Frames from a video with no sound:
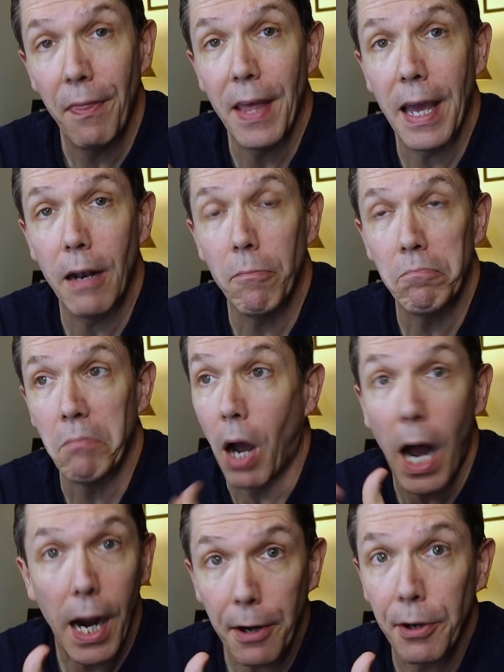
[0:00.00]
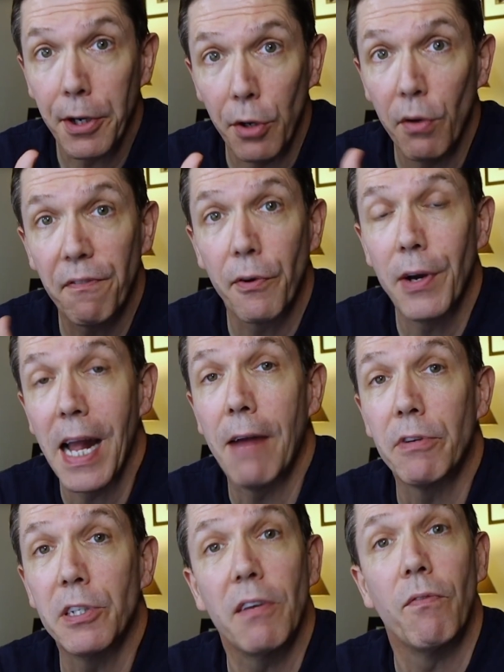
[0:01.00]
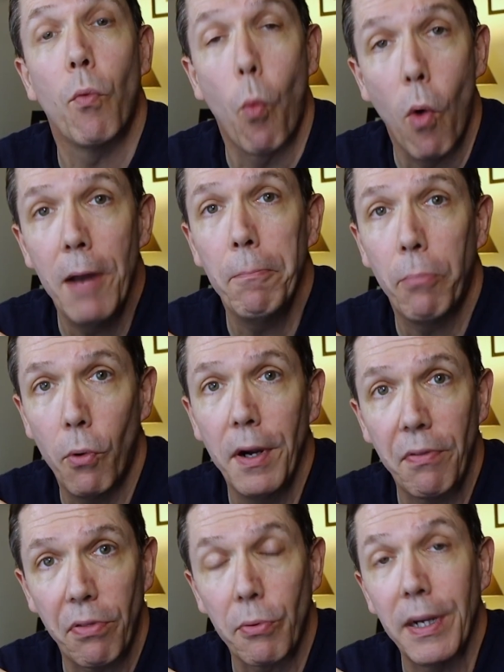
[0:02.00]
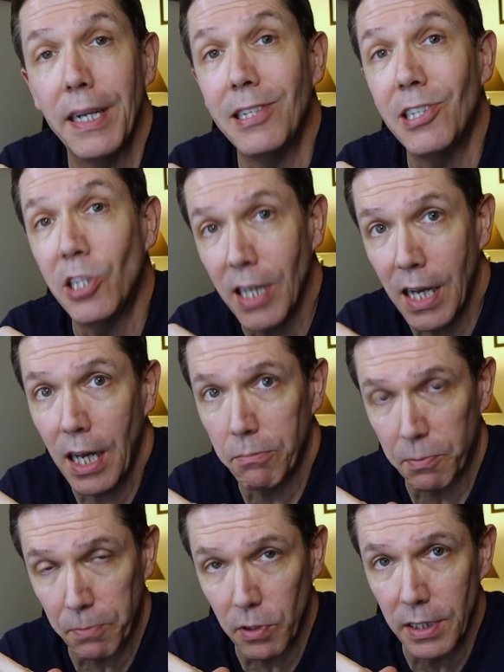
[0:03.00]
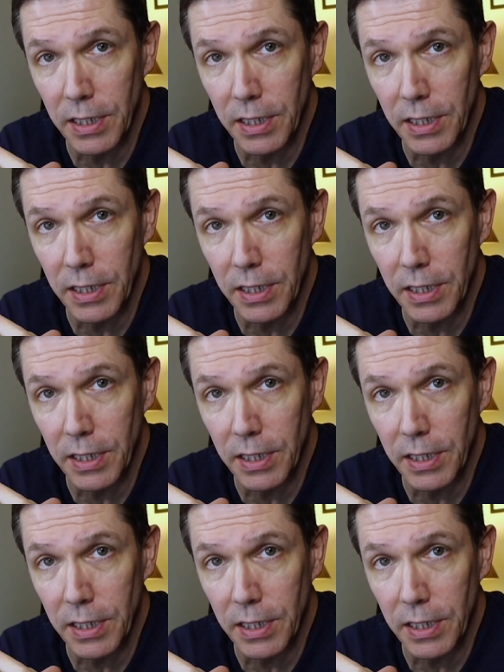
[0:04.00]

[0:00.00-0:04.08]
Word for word: that hire you for an average of 1.3 jobs per